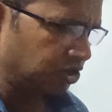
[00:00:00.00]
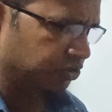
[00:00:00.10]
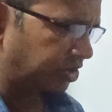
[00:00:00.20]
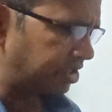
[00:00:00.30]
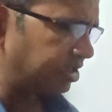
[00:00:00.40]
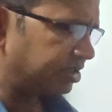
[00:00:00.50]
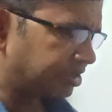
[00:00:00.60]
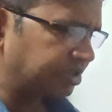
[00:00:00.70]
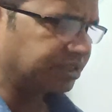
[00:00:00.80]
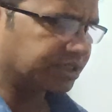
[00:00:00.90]
So in
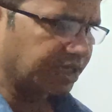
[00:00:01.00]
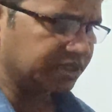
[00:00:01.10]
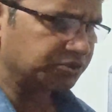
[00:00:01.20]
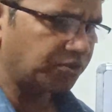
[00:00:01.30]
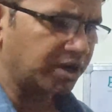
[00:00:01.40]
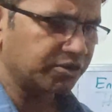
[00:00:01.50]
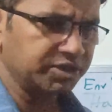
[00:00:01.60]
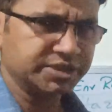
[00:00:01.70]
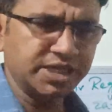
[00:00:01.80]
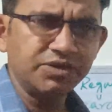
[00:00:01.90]
this case, what
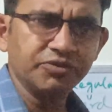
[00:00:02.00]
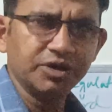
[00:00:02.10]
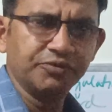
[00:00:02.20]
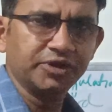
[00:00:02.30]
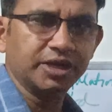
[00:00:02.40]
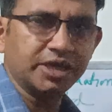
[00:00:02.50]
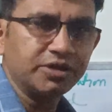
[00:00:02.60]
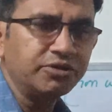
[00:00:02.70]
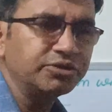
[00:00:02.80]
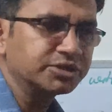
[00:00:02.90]
we see, we will
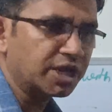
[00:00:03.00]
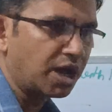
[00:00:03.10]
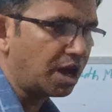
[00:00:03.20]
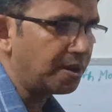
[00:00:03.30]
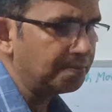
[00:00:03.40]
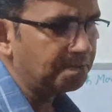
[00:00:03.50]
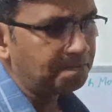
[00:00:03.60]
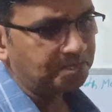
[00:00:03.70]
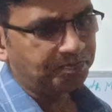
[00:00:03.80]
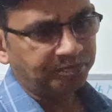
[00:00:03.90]
use a
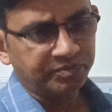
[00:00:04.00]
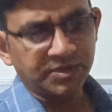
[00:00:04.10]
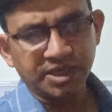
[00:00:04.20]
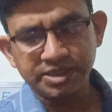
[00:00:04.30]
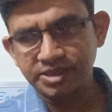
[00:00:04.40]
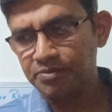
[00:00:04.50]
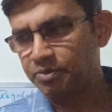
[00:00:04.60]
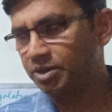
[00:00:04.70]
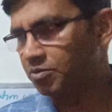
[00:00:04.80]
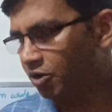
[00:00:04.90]

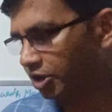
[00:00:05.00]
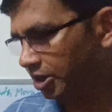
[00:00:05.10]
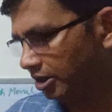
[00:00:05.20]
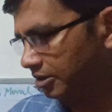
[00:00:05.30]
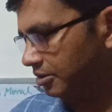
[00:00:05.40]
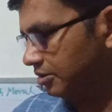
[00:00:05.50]
simple model.